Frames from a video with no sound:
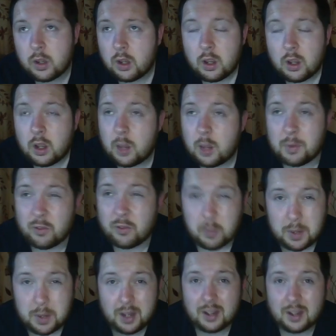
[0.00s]
I mean, for
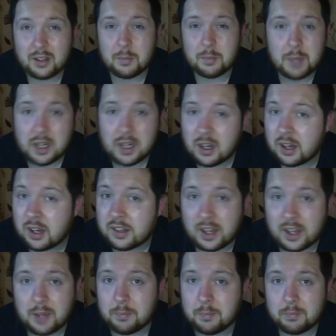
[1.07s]
me, it's a meaningless
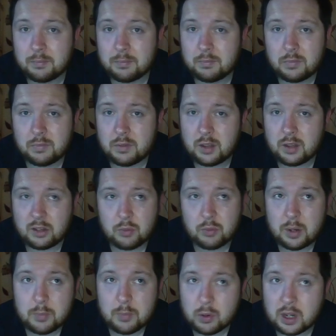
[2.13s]
game. This
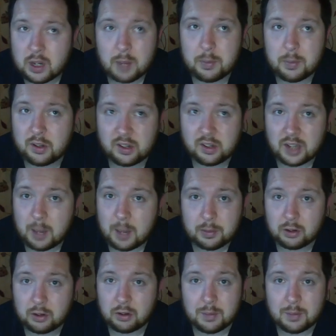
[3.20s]
Rainbow Cup is just
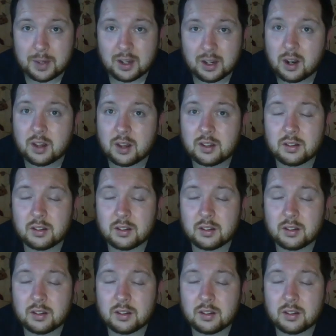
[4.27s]
absolutely meaningless.